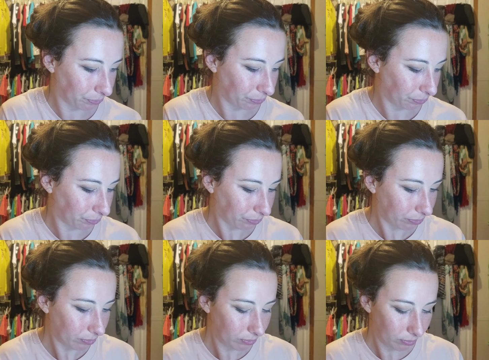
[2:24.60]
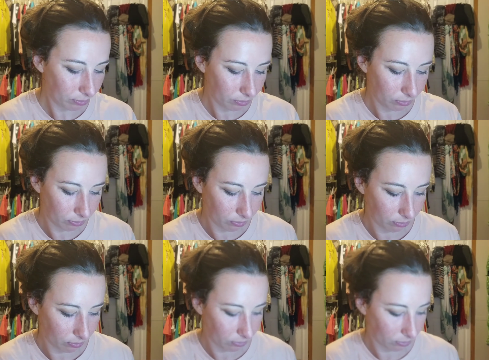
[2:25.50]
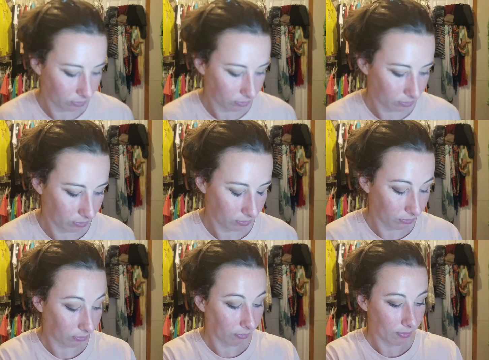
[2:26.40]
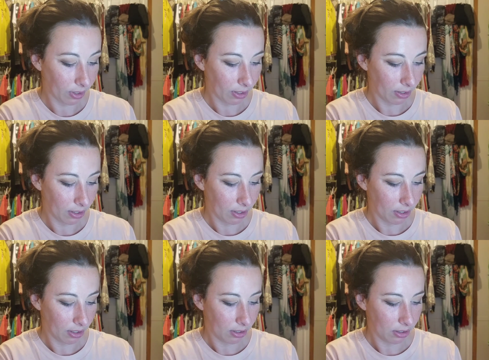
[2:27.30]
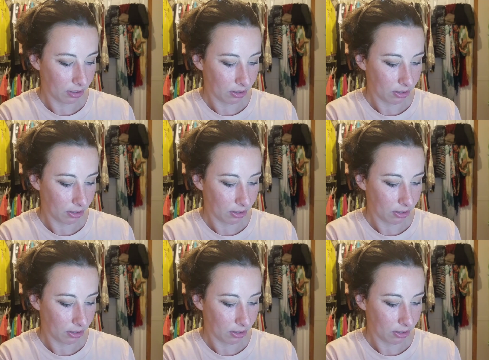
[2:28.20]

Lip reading: No one is speaking in this clip.